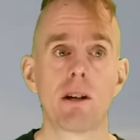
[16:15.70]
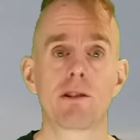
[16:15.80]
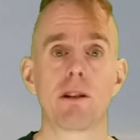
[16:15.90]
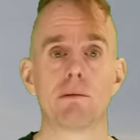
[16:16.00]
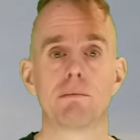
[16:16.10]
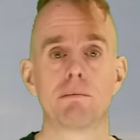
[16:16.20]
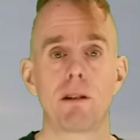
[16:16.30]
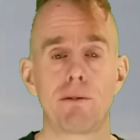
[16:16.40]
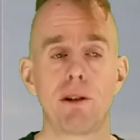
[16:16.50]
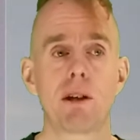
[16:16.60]
So,
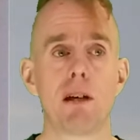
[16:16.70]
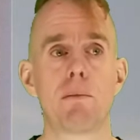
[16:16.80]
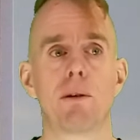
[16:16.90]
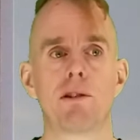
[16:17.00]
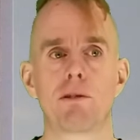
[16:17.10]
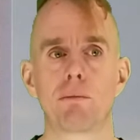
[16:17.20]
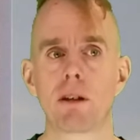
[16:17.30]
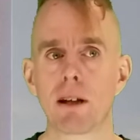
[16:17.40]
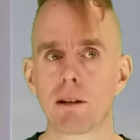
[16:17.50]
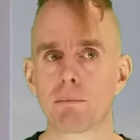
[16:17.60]
a few key points.
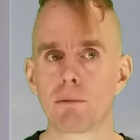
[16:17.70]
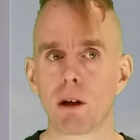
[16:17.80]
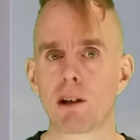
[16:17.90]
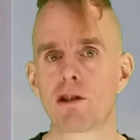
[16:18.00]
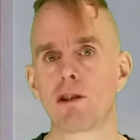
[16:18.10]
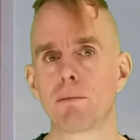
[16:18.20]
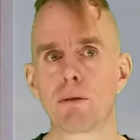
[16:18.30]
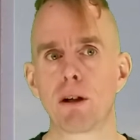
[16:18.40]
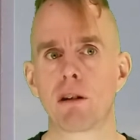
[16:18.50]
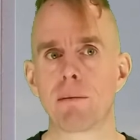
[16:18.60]
With little knowledge and
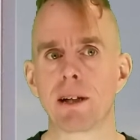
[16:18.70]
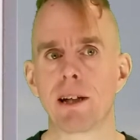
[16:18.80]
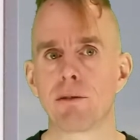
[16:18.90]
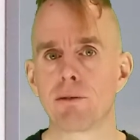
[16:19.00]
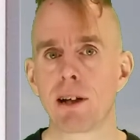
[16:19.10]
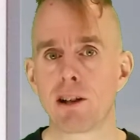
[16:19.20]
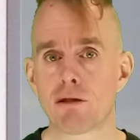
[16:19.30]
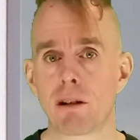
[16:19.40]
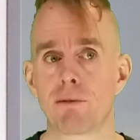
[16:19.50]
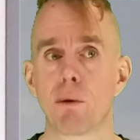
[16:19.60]
some programming, it's fairly
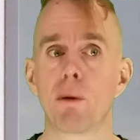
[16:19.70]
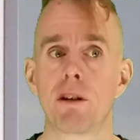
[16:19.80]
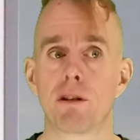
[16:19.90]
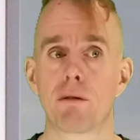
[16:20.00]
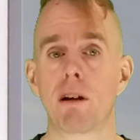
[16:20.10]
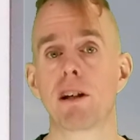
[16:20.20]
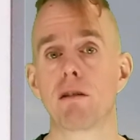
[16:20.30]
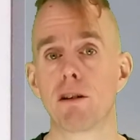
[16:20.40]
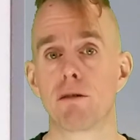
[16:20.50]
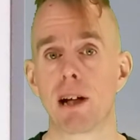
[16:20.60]
straightforward to write
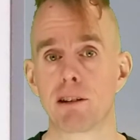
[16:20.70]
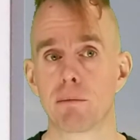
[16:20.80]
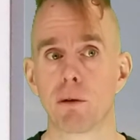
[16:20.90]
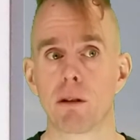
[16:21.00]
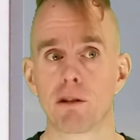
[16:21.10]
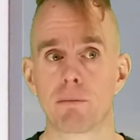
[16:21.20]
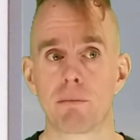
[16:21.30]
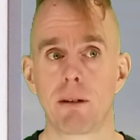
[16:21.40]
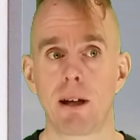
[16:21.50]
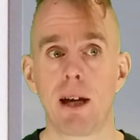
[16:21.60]
your own reactor models.
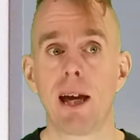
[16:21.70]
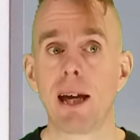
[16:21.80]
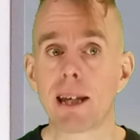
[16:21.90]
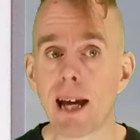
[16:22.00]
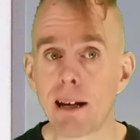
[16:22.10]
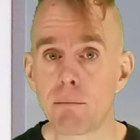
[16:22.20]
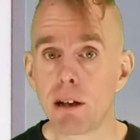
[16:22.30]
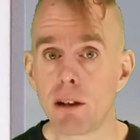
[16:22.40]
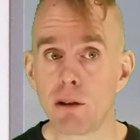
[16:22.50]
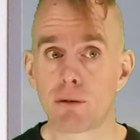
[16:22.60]
It can
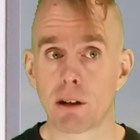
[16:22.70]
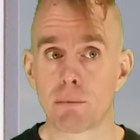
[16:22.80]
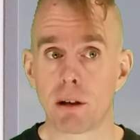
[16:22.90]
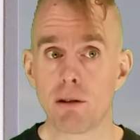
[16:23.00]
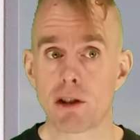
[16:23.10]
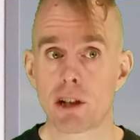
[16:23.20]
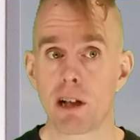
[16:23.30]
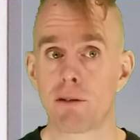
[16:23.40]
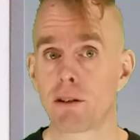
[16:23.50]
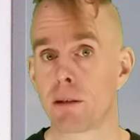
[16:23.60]
be a useful approach
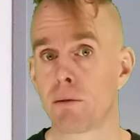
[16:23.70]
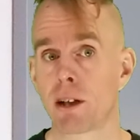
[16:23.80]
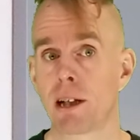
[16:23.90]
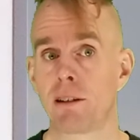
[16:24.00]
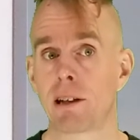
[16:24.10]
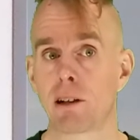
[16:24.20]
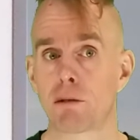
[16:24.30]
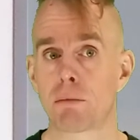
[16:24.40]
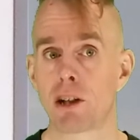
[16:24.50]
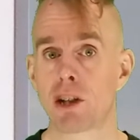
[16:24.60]
if the type of kinetic
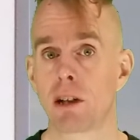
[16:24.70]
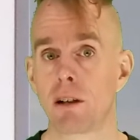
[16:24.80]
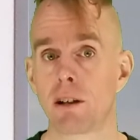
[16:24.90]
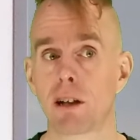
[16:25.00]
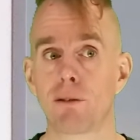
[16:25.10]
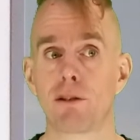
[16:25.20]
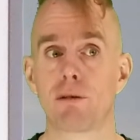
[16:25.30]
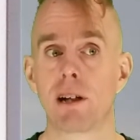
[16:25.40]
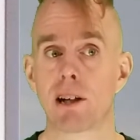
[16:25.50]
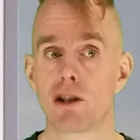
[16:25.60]
expression that governs
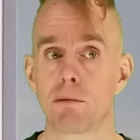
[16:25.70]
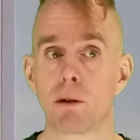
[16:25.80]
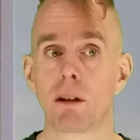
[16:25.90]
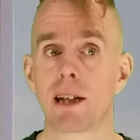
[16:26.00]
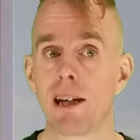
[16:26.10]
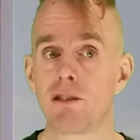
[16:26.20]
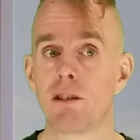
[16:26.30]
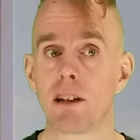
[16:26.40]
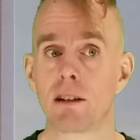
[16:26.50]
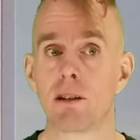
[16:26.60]
a reaction you're modelling
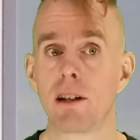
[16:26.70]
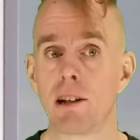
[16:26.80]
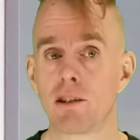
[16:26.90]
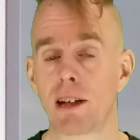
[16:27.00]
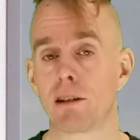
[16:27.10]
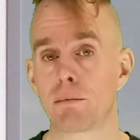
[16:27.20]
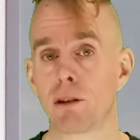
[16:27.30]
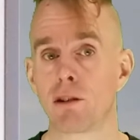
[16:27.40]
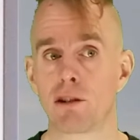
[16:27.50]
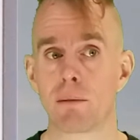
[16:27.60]
isn't included in standard
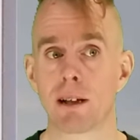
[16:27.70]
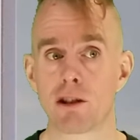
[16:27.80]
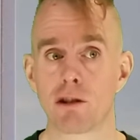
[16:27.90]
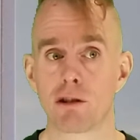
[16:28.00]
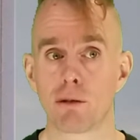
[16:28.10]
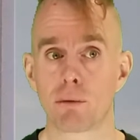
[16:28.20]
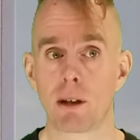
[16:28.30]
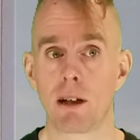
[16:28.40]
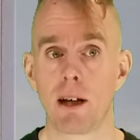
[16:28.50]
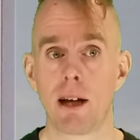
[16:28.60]
process simulation
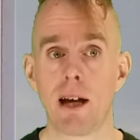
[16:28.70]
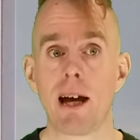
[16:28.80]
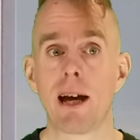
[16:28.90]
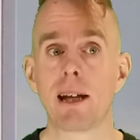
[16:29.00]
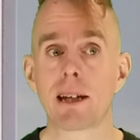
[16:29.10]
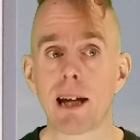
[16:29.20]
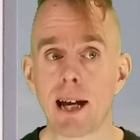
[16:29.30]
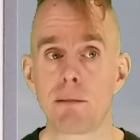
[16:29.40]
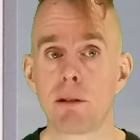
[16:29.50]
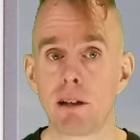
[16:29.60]
software, and it
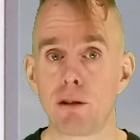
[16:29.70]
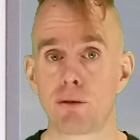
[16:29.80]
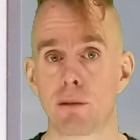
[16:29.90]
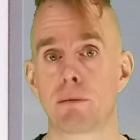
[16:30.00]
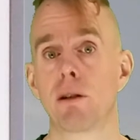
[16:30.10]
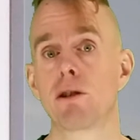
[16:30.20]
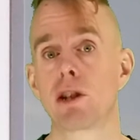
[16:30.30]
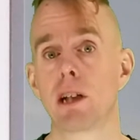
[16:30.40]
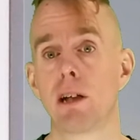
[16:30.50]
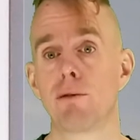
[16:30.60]
can be a useful
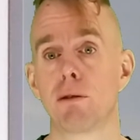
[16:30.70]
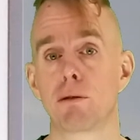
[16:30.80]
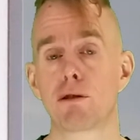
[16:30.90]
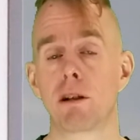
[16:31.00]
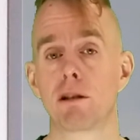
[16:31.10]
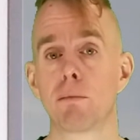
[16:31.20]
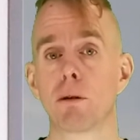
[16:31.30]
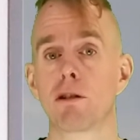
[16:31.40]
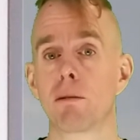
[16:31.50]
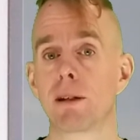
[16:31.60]
approach if you're trying to
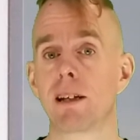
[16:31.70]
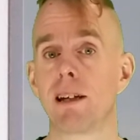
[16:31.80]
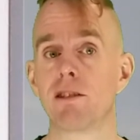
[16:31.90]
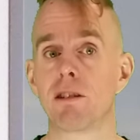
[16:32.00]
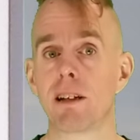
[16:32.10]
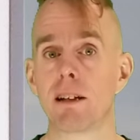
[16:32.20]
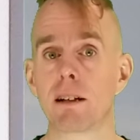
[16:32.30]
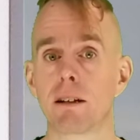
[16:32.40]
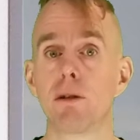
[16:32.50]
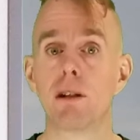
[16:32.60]
model something that isn't
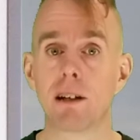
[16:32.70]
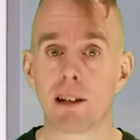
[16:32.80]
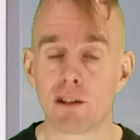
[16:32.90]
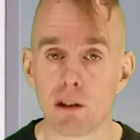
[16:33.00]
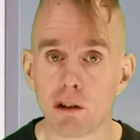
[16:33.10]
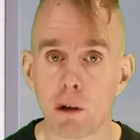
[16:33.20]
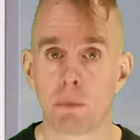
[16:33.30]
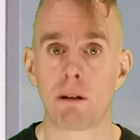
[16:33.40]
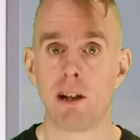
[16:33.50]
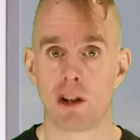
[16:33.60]
included as a unit
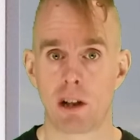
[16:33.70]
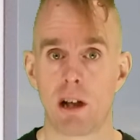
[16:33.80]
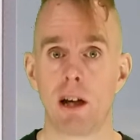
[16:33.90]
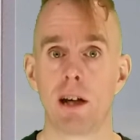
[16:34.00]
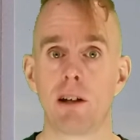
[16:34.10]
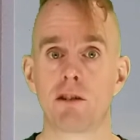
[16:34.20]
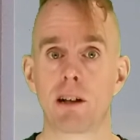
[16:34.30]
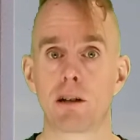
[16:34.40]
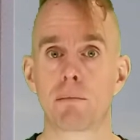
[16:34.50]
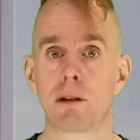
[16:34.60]
operation in
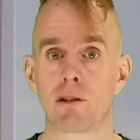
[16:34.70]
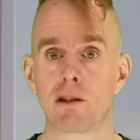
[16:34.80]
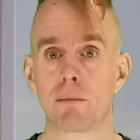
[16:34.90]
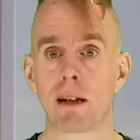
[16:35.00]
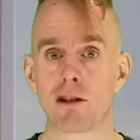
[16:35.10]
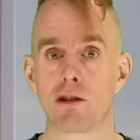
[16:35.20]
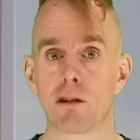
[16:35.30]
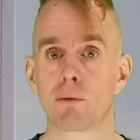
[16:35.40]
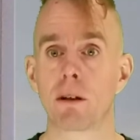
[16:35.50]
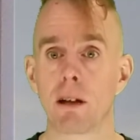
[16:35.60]
standard process simulation
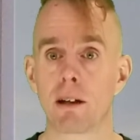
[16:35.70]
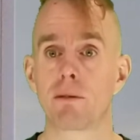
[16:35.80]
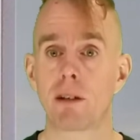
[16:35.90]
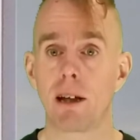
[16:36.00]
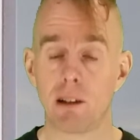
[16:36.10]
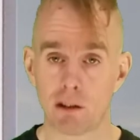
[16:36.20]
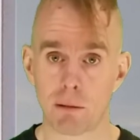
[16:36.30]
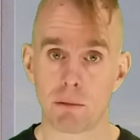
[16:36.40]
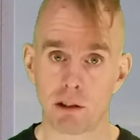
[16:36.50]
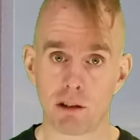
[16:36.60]
software, like, in
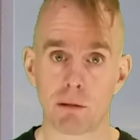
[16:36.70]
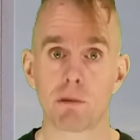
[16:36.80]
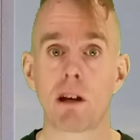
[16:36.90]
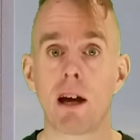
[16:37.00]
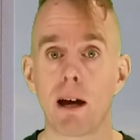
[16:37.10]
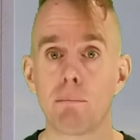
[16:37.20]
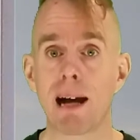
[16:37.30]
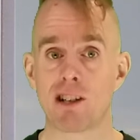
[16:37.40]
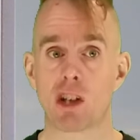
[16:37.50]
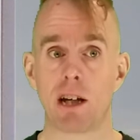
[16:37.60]
some systems, a
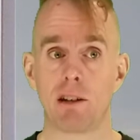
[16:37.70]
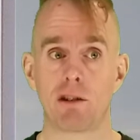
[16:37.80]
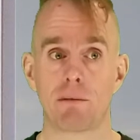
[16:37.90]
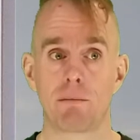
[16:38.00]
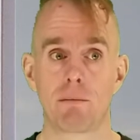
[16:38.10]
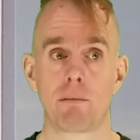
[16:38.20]
batch case.